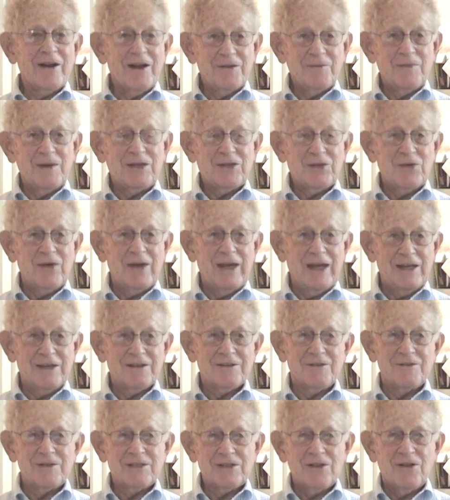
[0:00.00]
in between.
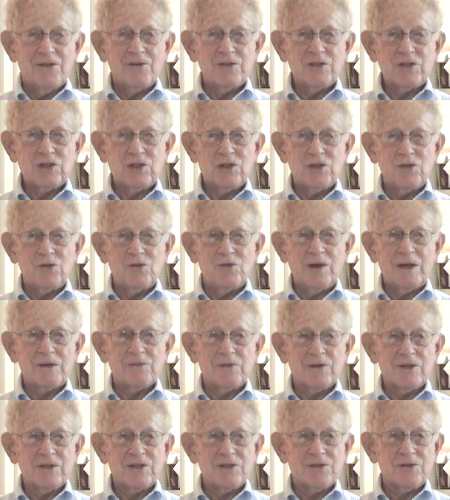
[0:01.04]
It was close to
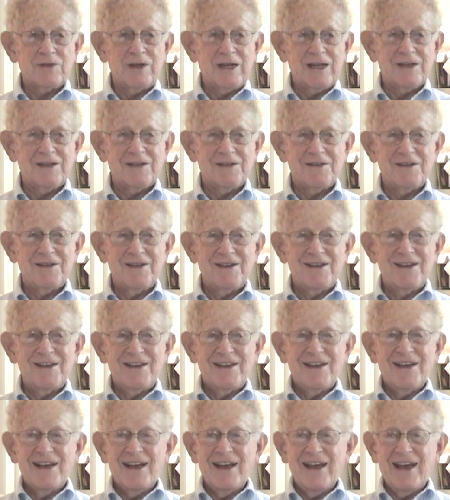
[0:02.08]
Wentworth Street.
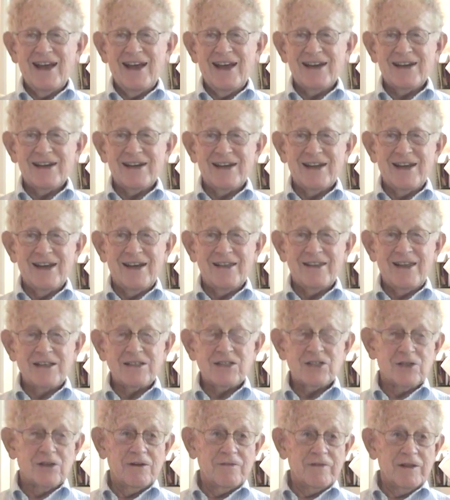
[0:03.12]
And
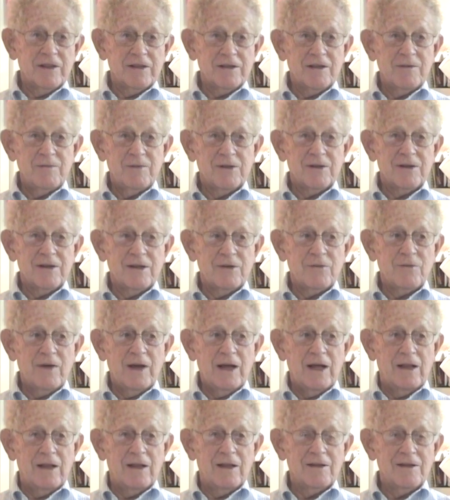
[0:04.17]
that served the community
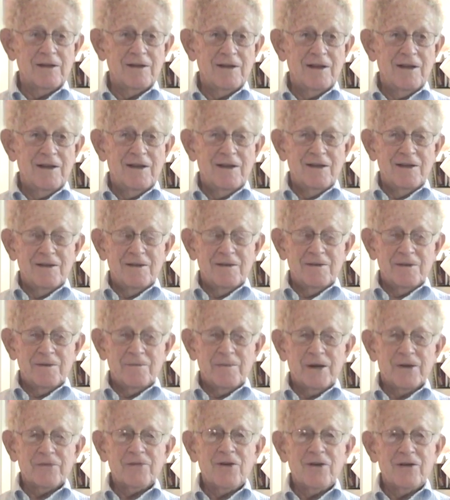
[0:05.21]
well.
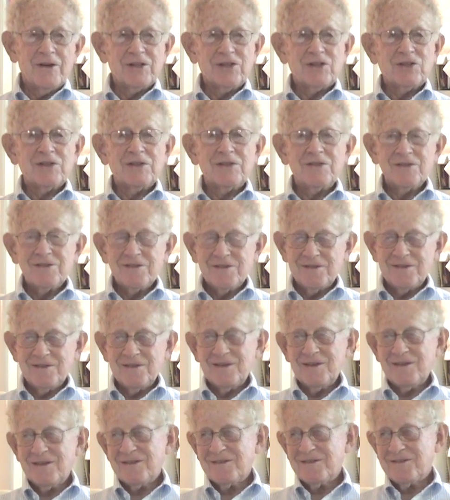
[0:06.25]
But of course,
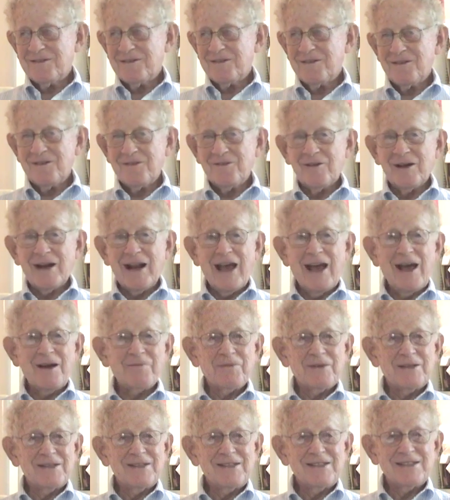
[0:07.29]
what
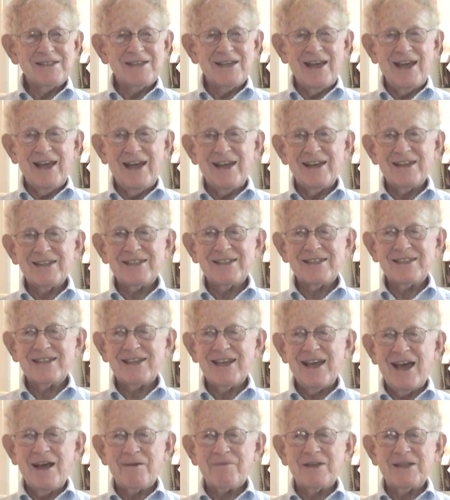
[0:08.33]
happens, as
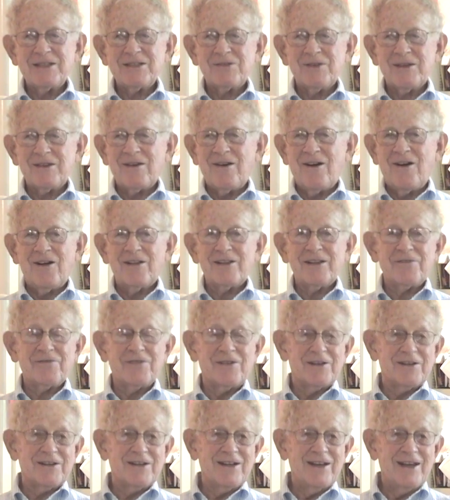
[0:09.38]
happens with all
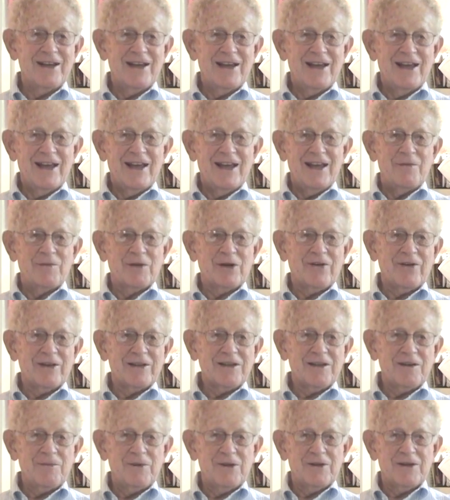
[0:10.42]
different
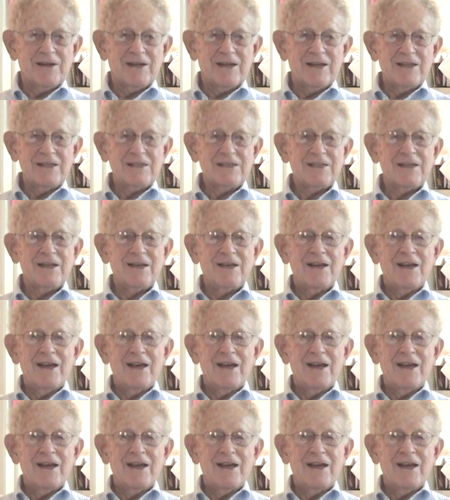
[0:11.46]
immigrant communities,